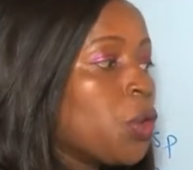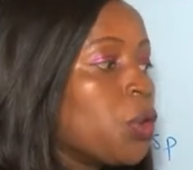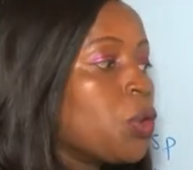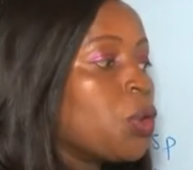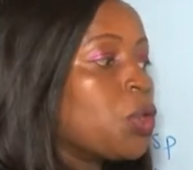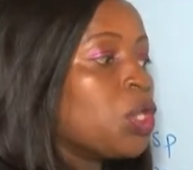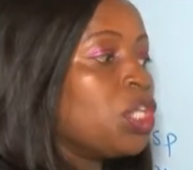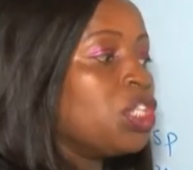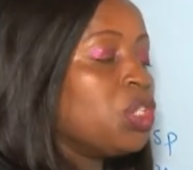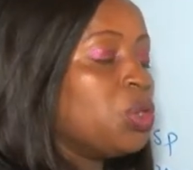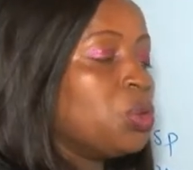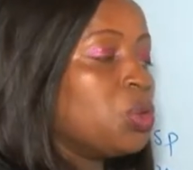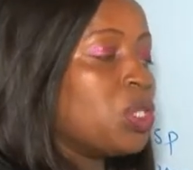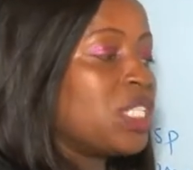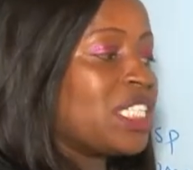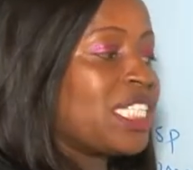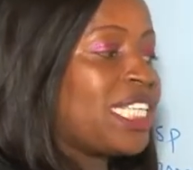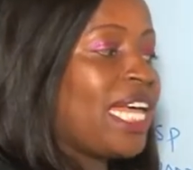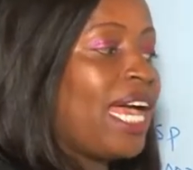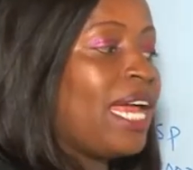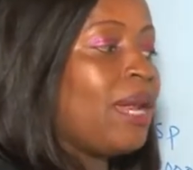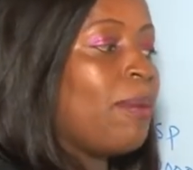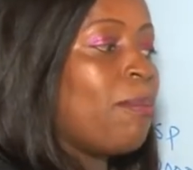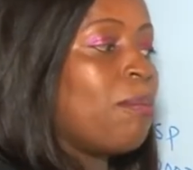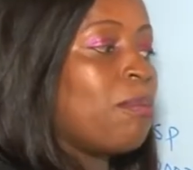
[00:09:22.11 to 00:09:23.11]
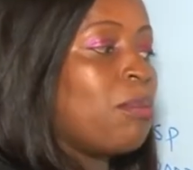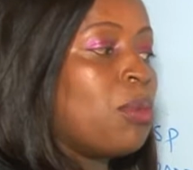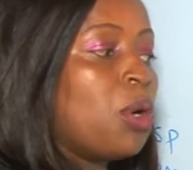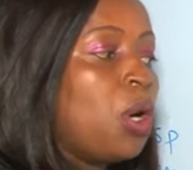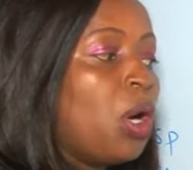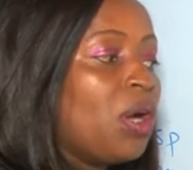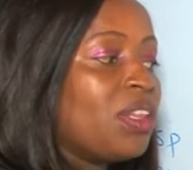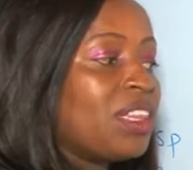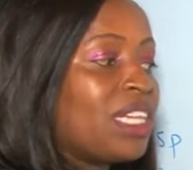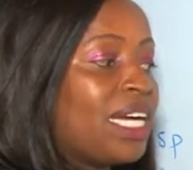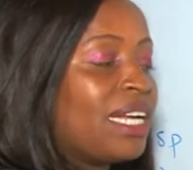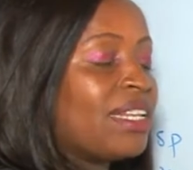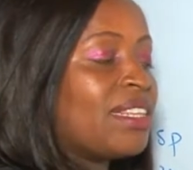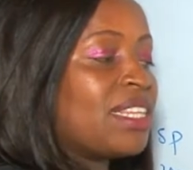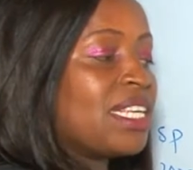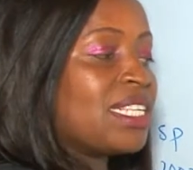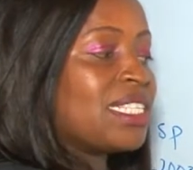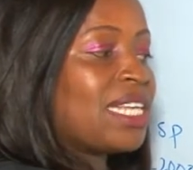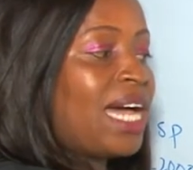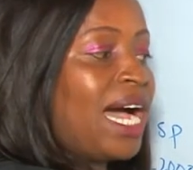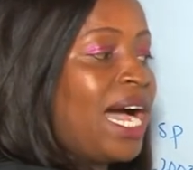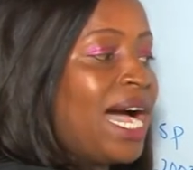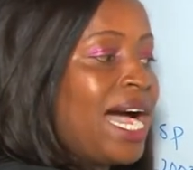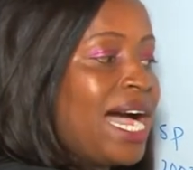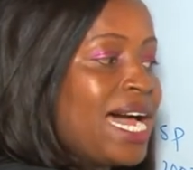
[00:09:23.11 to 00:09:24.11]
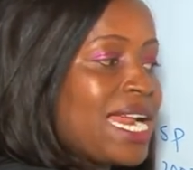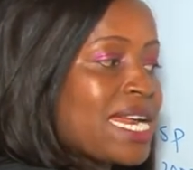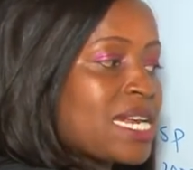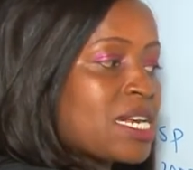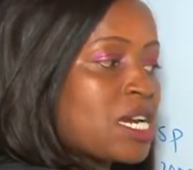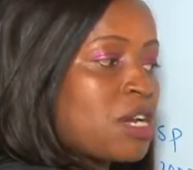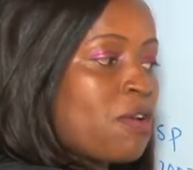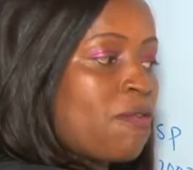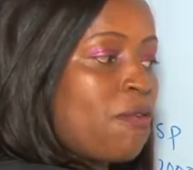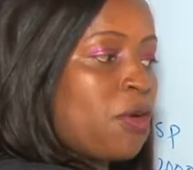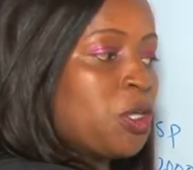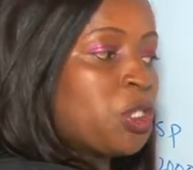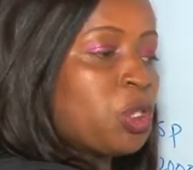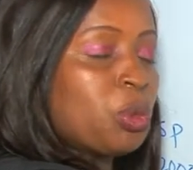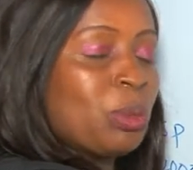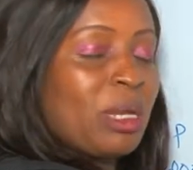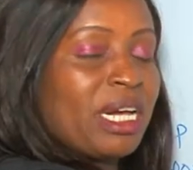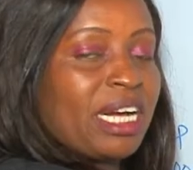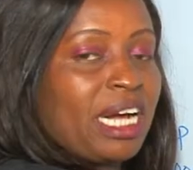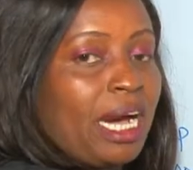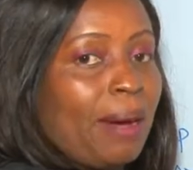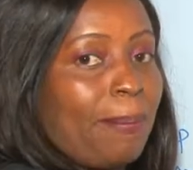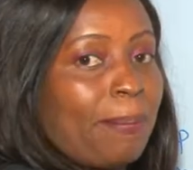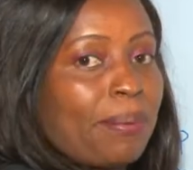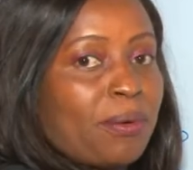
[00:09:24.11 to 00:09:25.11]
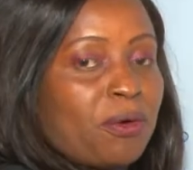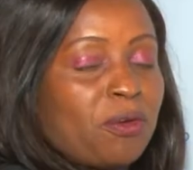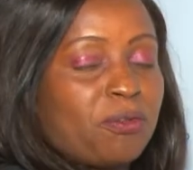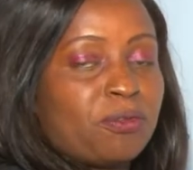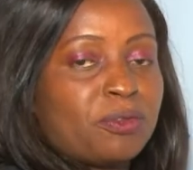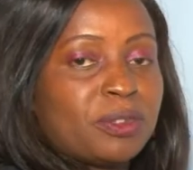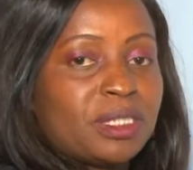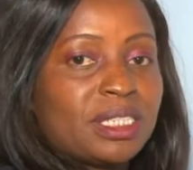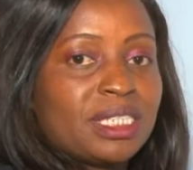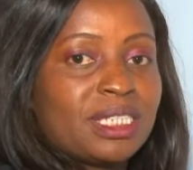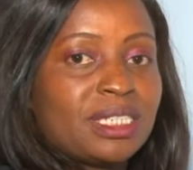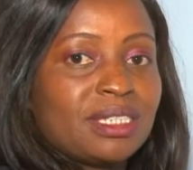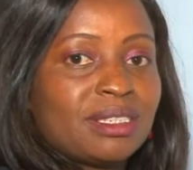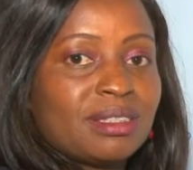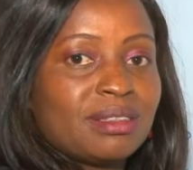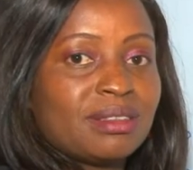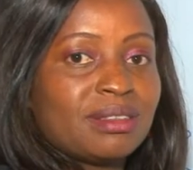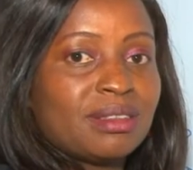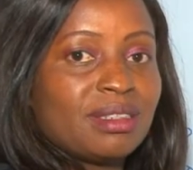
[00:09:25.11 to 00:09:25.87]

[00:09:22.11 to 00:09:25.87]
you need to sell more than this 100 for you to make a profit.